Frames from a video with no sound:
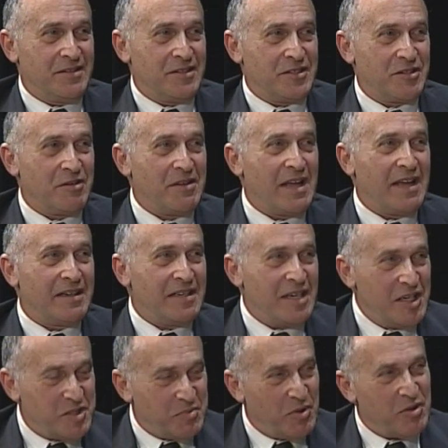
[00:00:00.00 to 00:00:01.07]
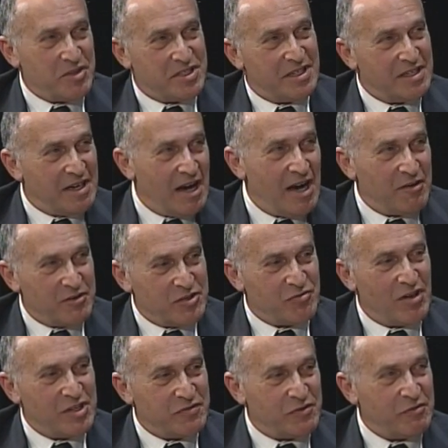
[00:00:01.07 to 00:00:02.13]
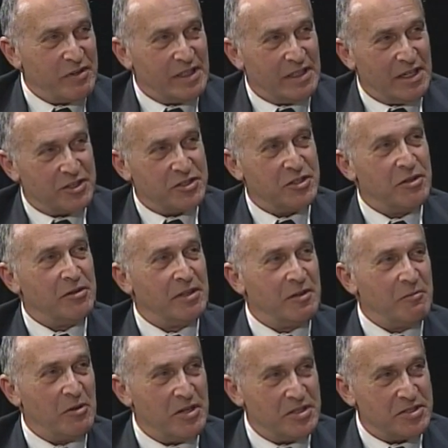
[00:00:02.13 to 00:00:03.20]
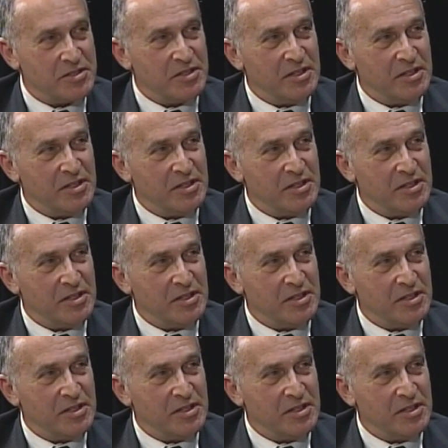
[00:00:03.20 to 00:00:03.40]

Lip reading: so that each person in Congress runs for re-election only once.